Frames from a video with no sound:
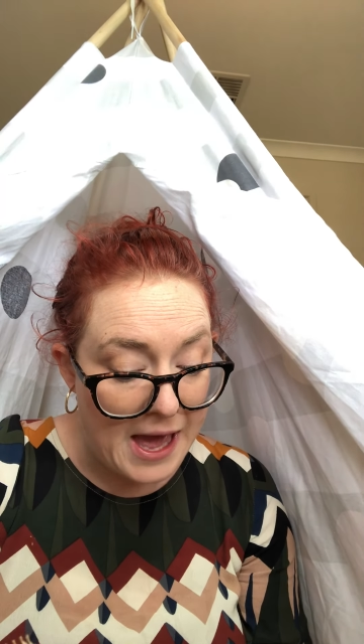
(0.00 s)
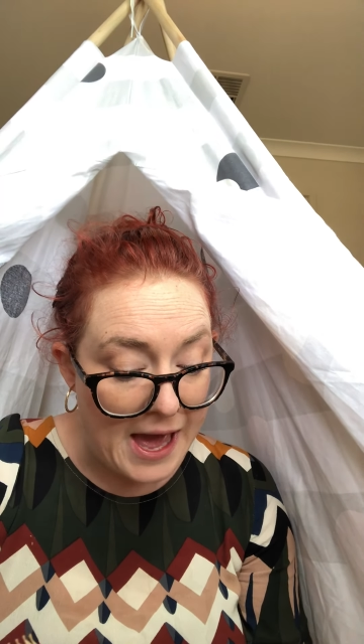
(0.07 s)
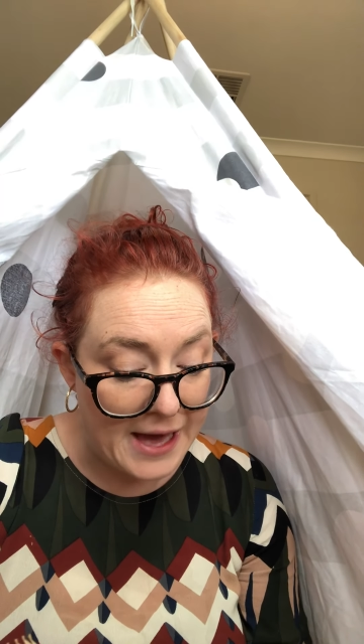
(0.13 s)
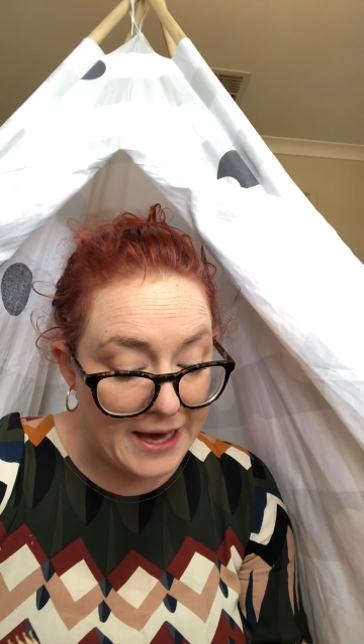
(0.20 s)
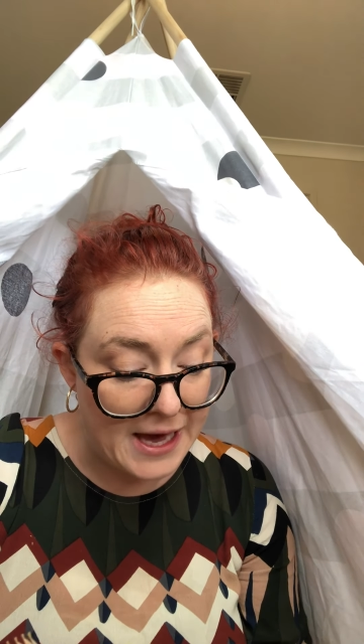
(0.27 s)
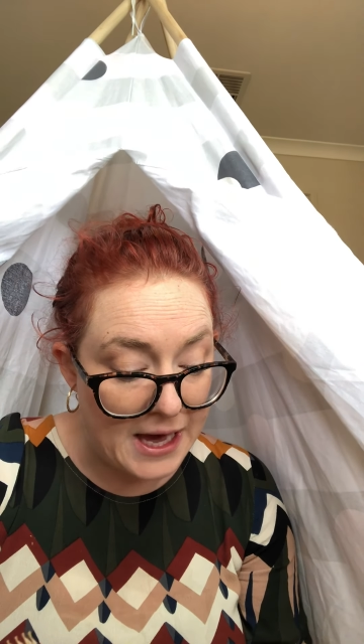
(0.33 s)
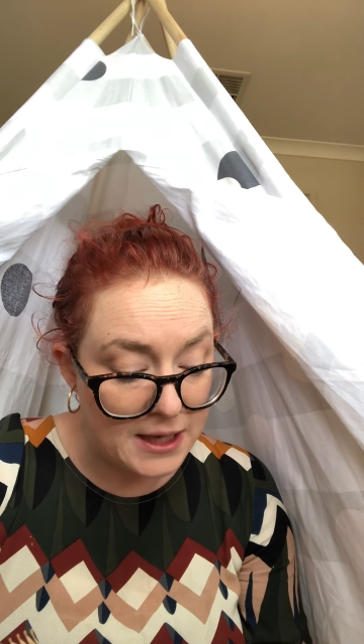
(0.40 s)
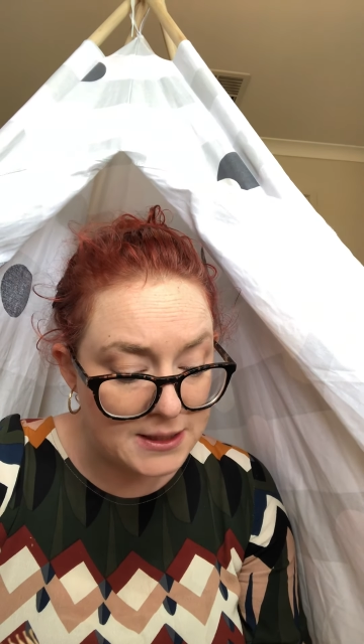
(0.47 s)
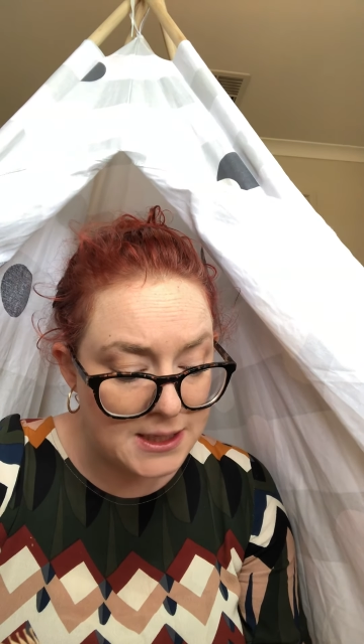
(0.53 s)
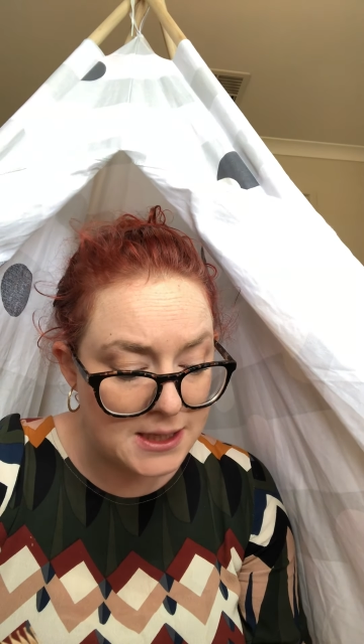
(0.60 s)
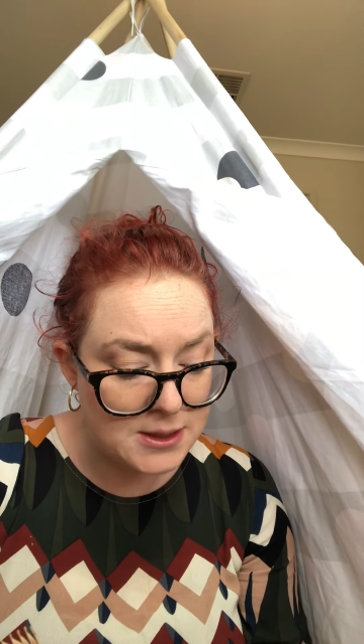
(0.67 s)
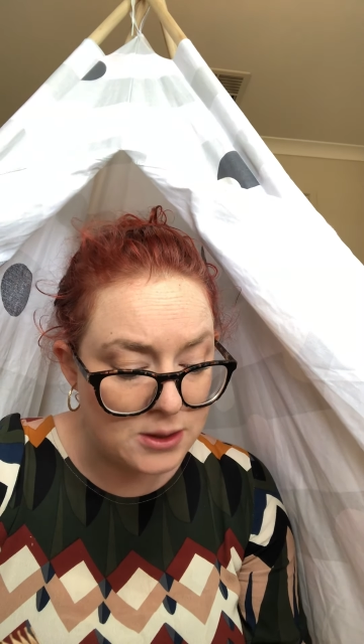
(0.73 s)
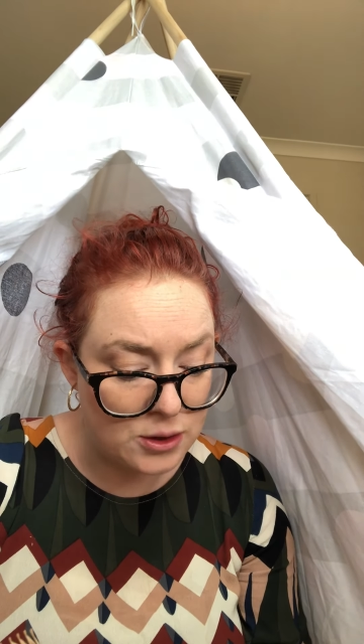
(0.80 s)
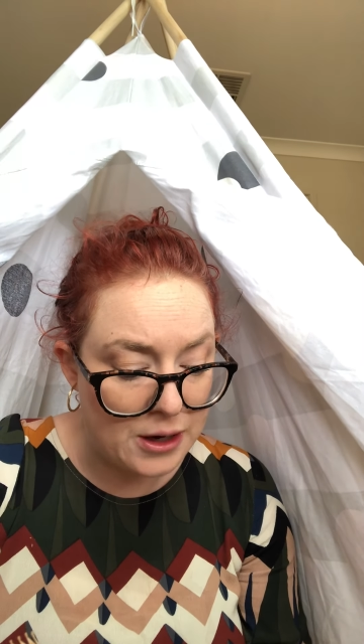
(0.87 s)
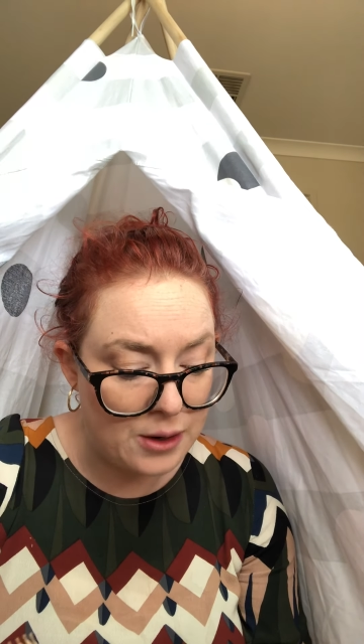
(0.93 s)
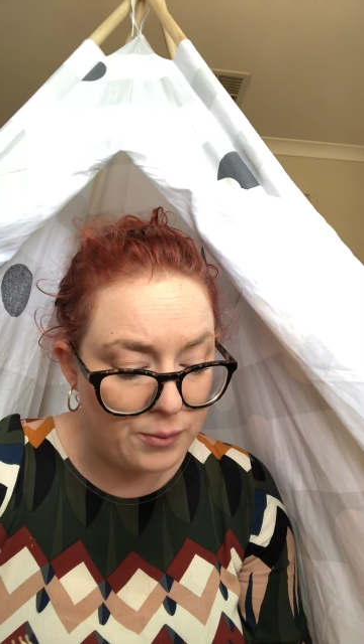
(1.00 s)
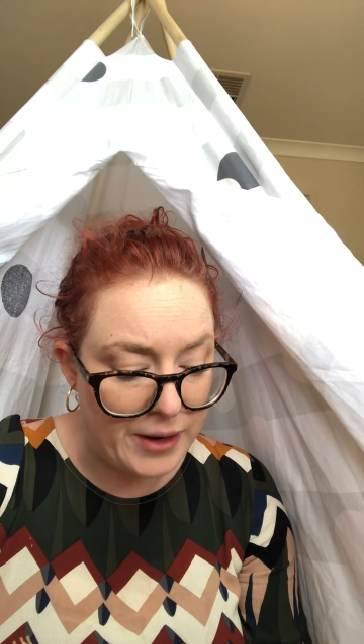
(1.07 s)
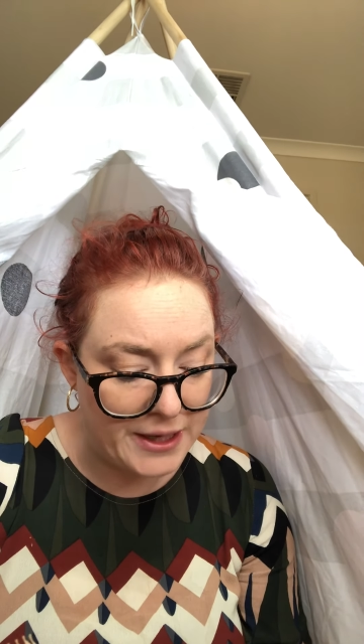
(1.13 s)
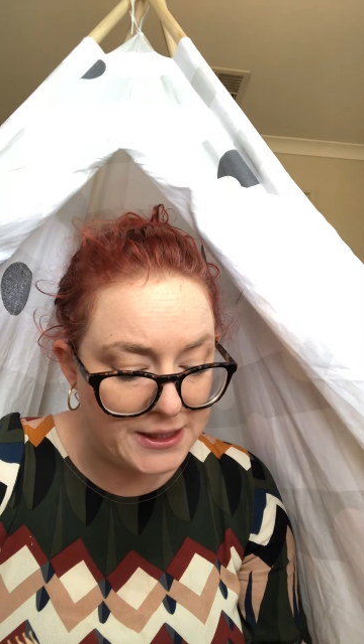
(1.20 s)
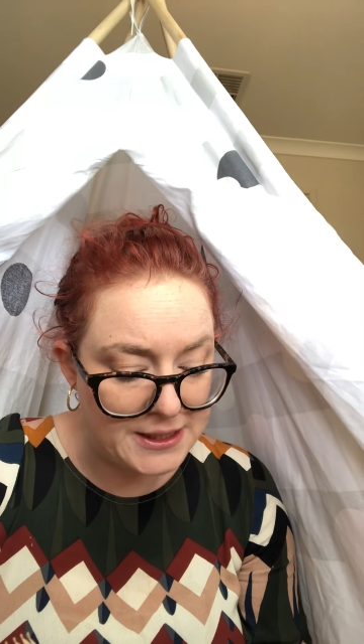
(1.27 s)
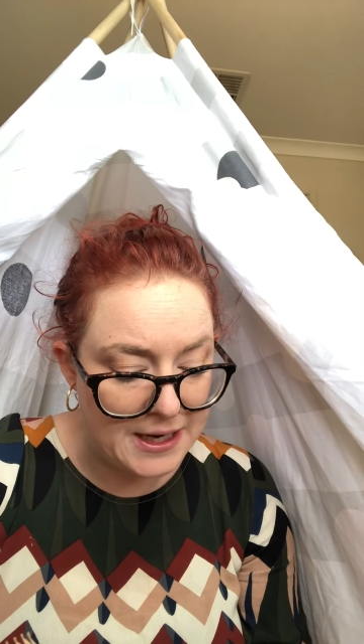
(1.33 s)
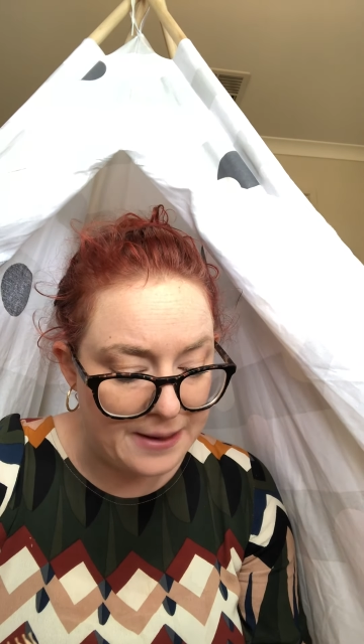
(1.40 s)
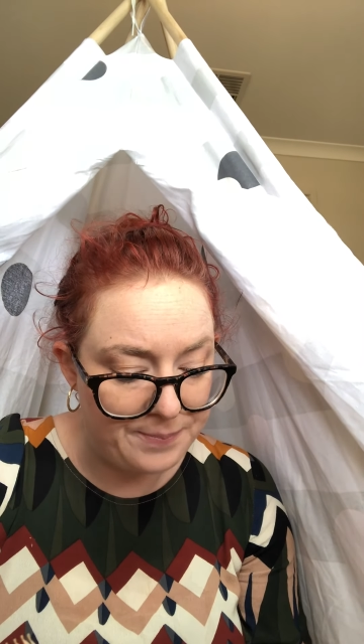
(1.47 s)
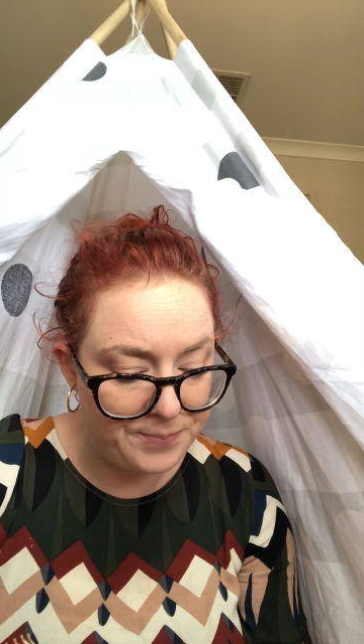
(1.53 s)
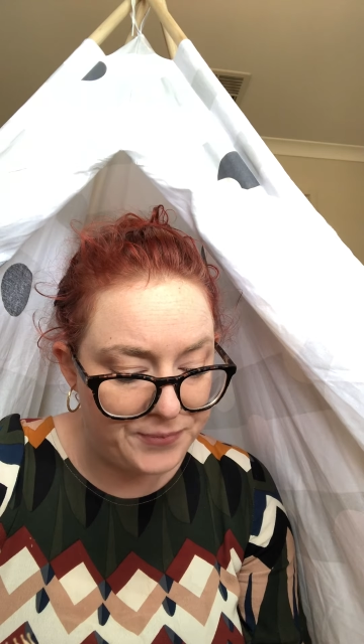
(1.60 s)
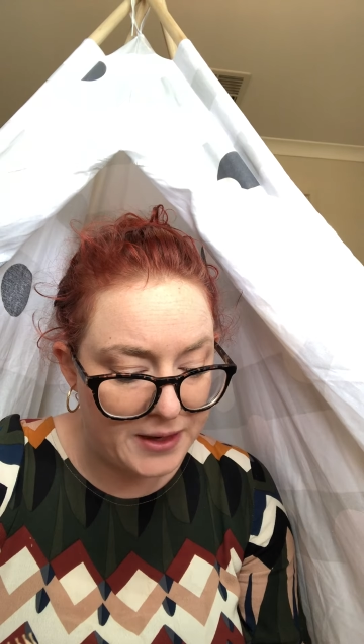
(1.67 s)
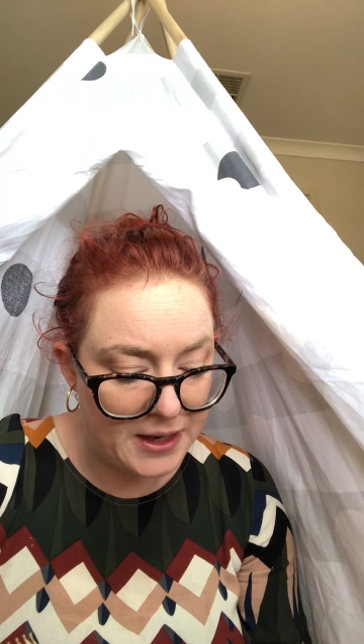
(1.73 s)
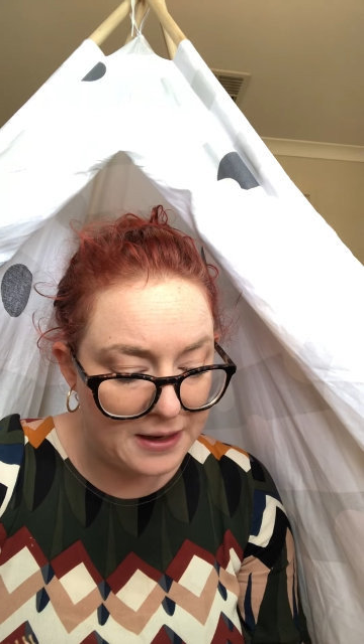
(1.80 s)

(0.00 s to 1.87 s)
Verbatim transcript: and catch us on our way down.